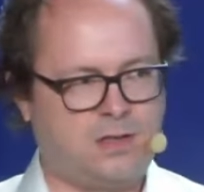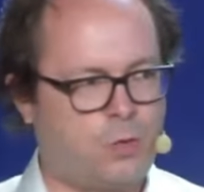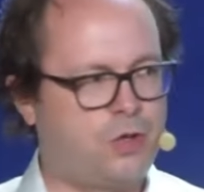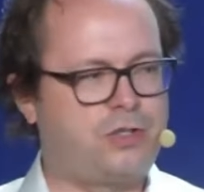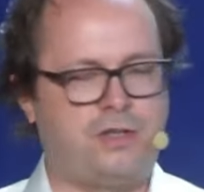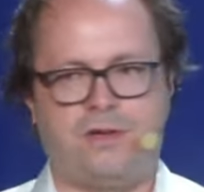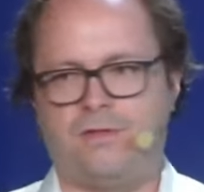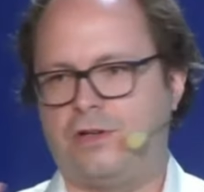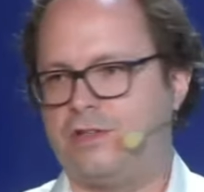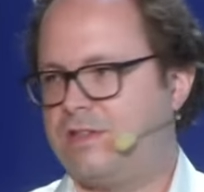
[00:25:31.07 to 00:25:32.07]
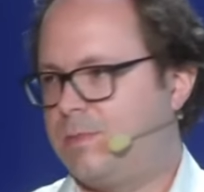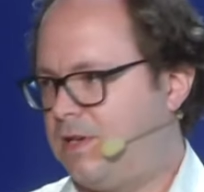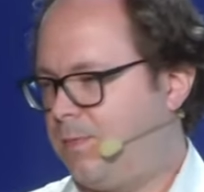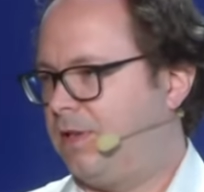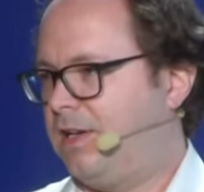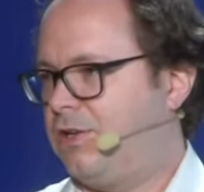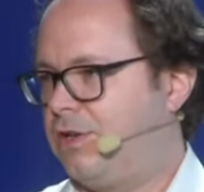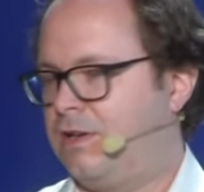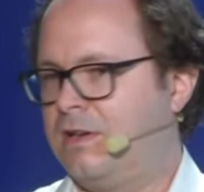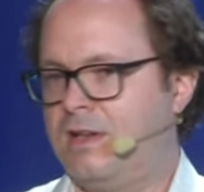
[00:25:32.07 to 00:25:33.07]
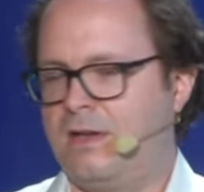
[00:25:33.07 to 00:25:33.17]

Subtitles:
coercion versus manipulation?